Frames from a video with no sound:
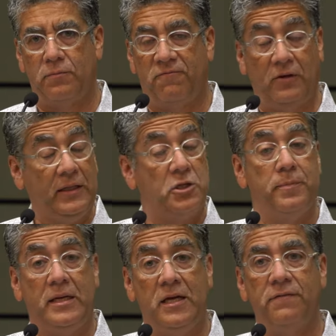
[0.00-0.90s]
freely to
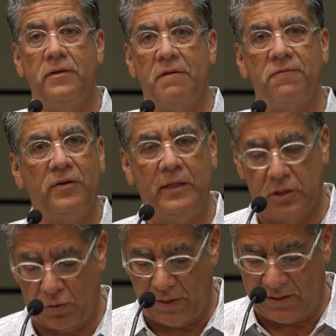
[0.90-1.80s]
be given and freely
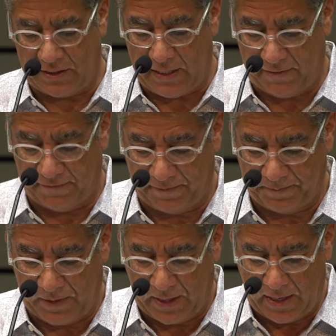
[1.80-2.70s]
to receive.
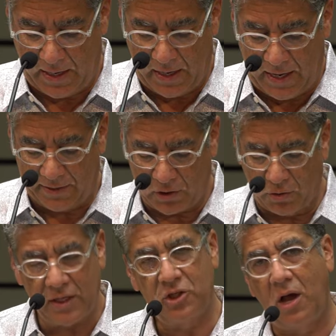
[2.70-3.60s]
And
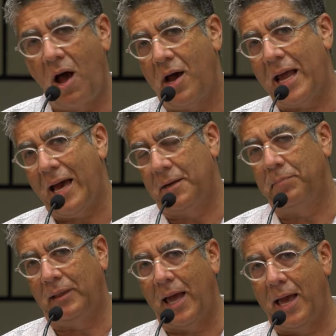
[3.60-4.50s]
so, this God had a
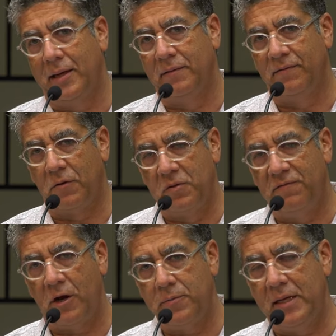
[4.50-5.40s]
plan from the
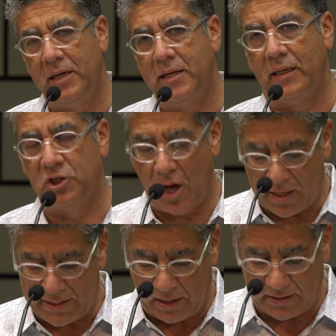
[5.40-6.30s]
very beginning.
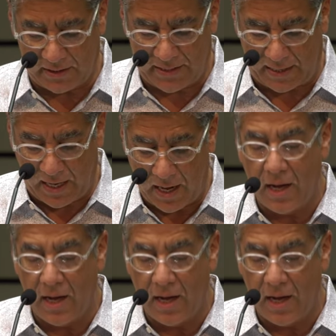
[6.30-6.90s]
John tells us that